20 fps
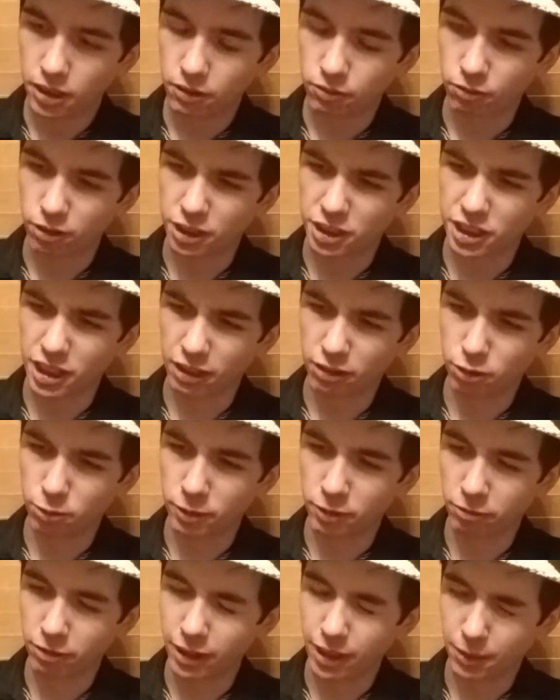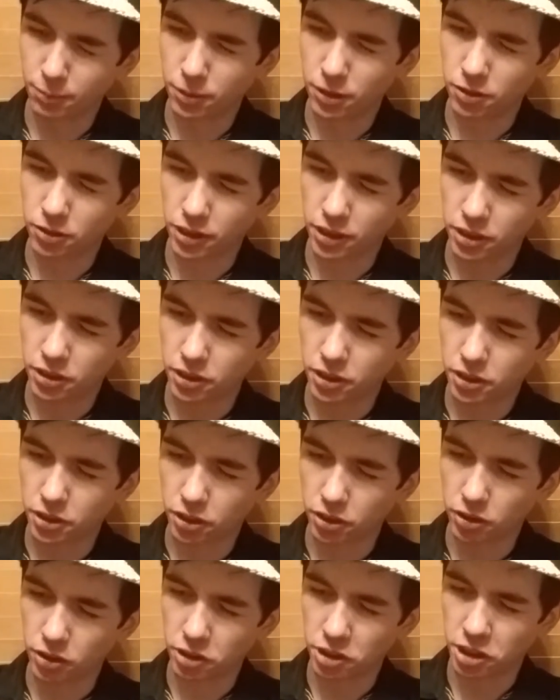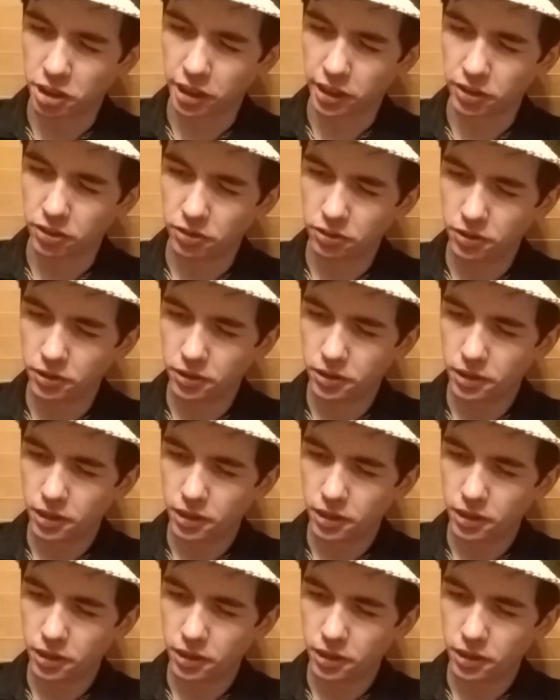which I will be re-uploading to this current channel,